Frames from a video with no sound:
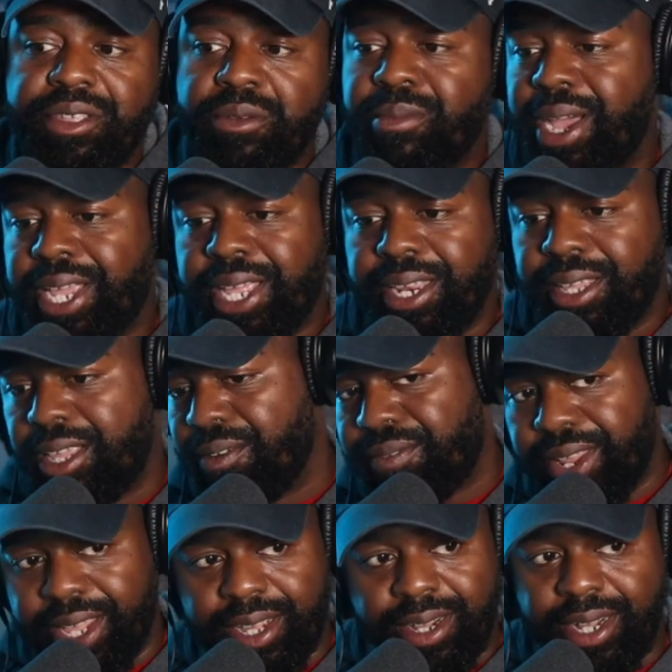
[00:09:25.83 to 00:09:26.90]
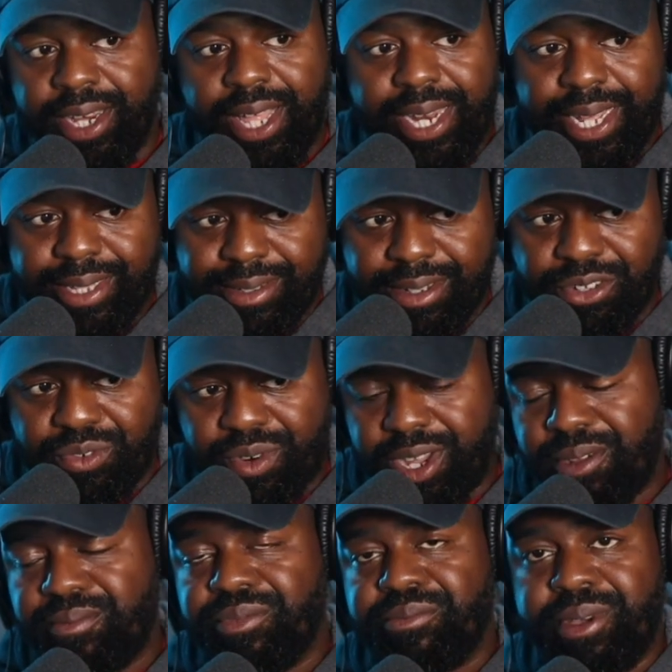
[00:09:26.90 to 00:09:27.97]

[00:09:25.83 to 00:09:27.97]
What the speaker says: you might get a gift like a hoodie like this, right?